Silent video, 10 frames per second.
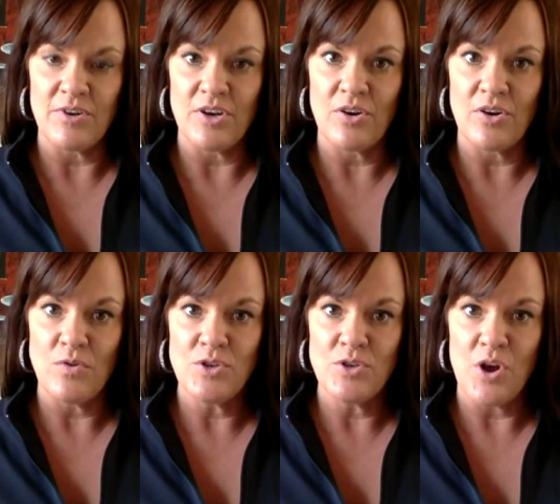myself
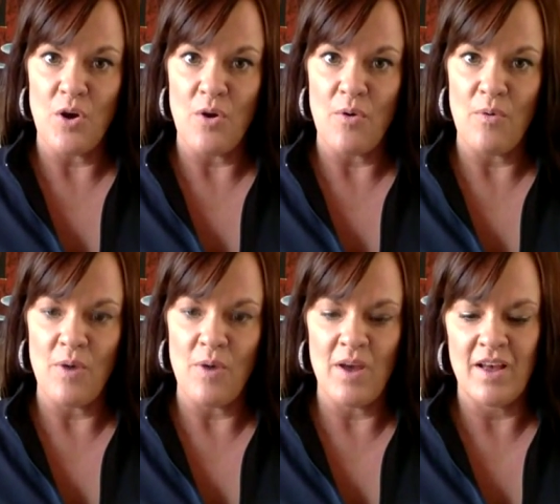or your coach
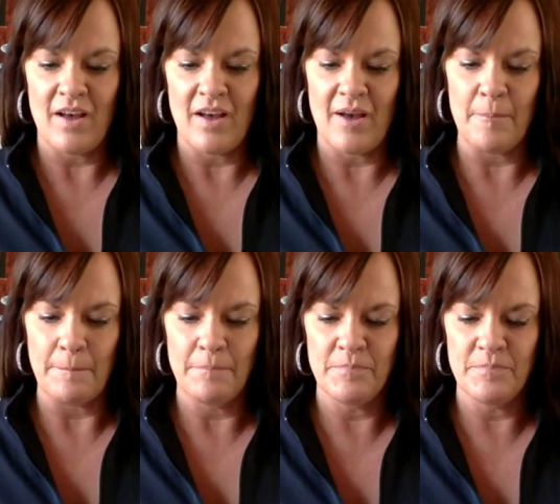know.
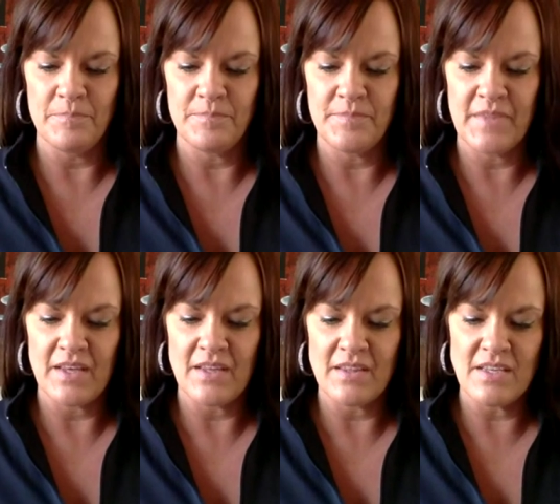I
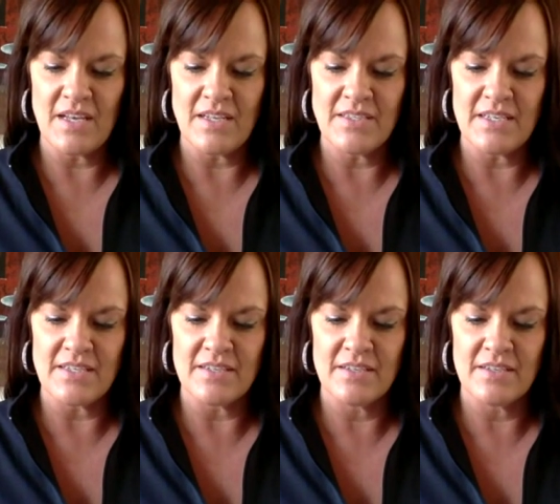think
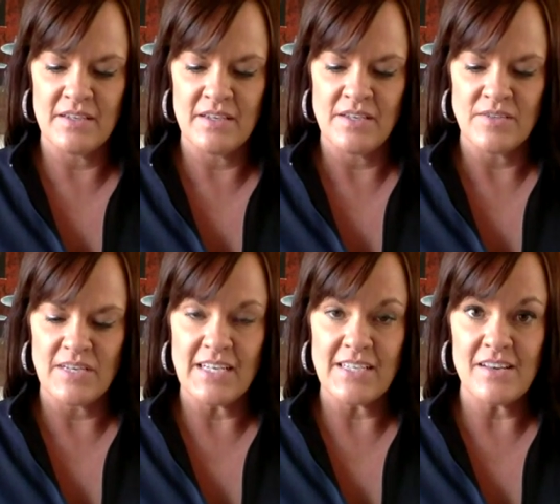that's it.
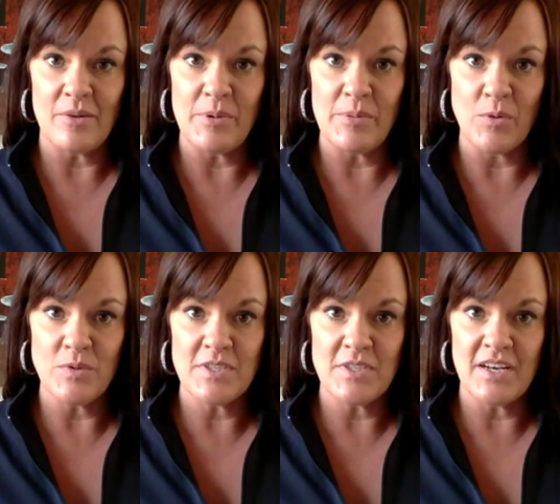So like I
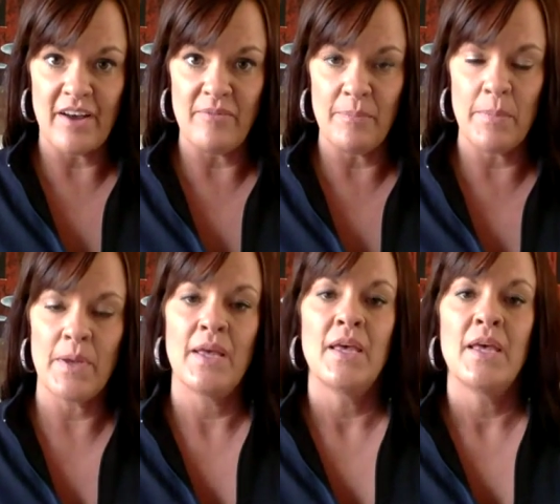said, I'll be posting
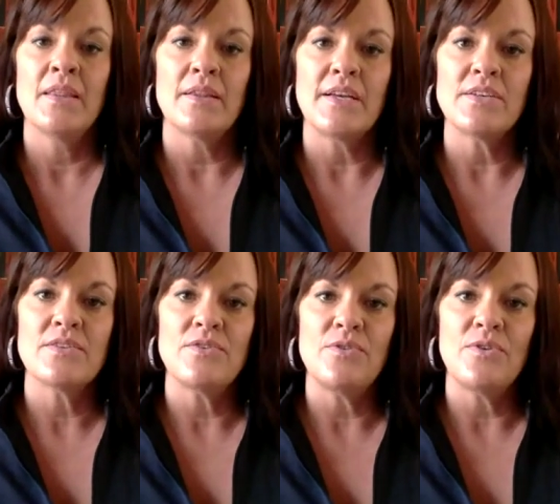up
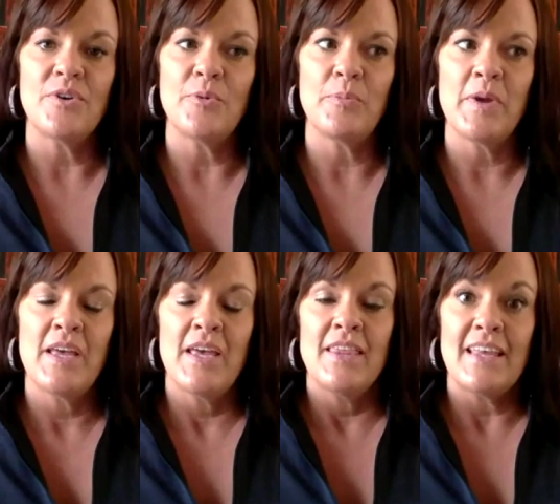the link to the new
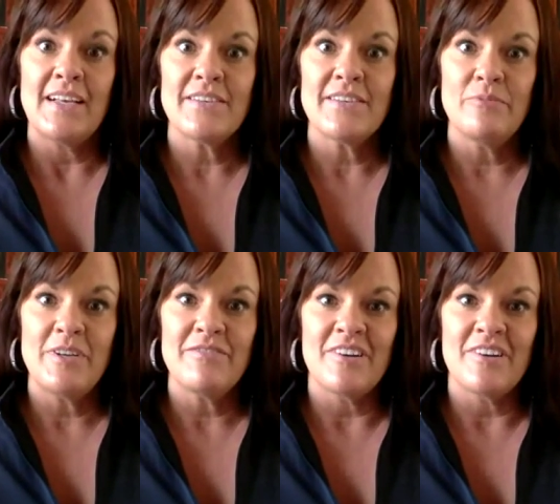group.
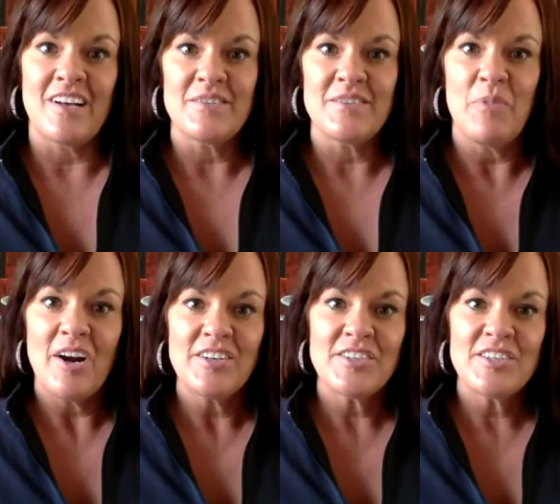Thanks everybody for an
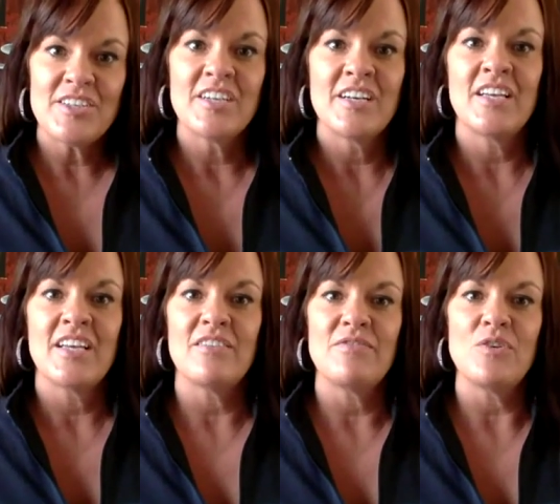awesome
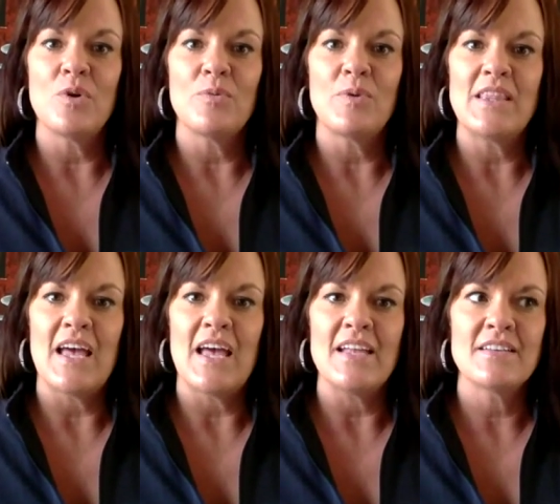March. If you
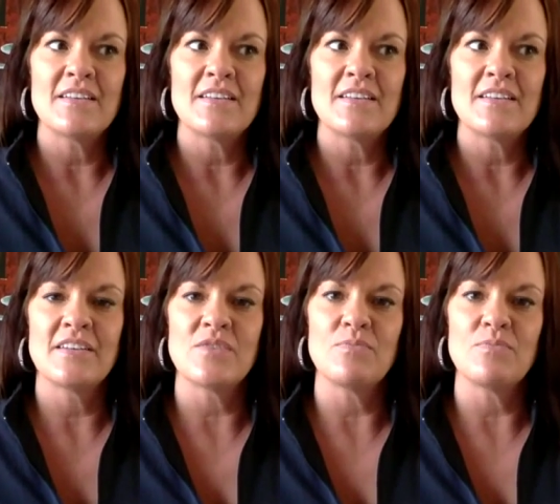were one that
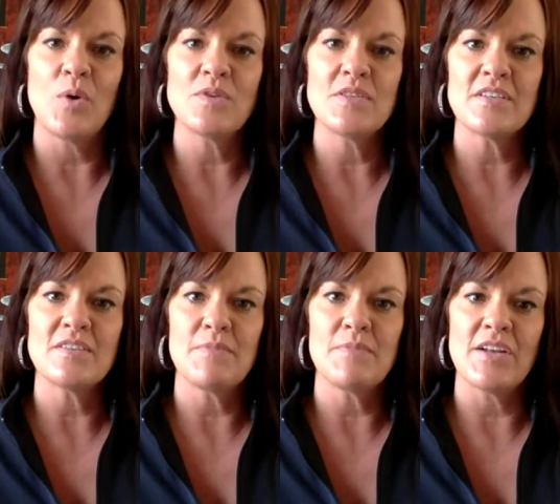didn't
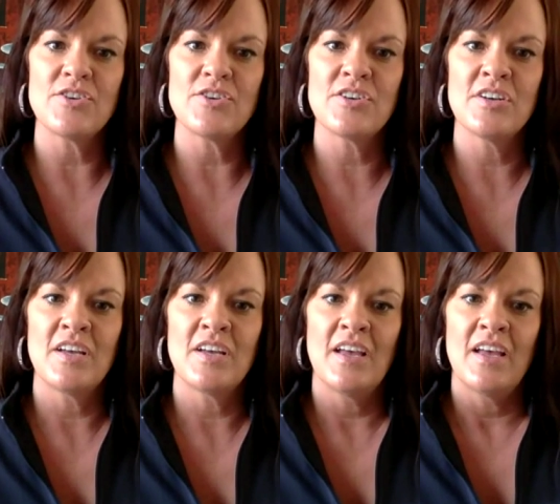post as
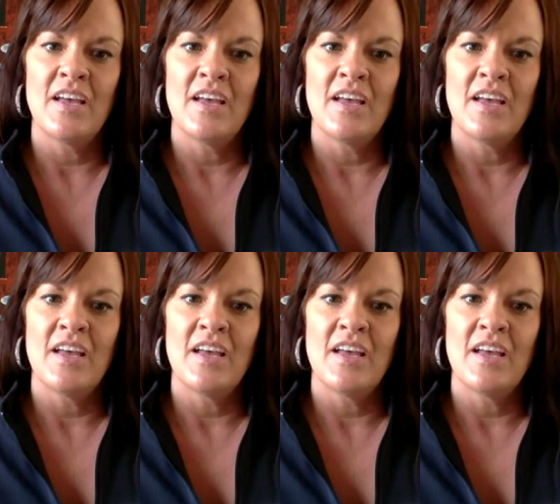much,